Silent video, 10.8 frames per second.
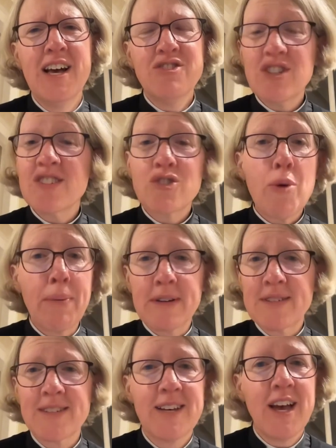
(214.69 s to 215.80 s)
Just stop
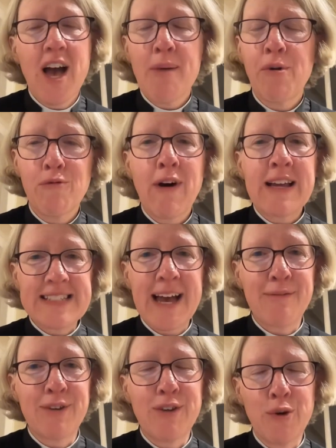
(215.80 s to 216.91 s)
us and we'll write
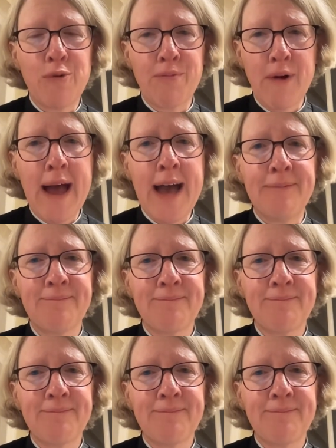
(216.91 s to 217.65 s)
down your prayer.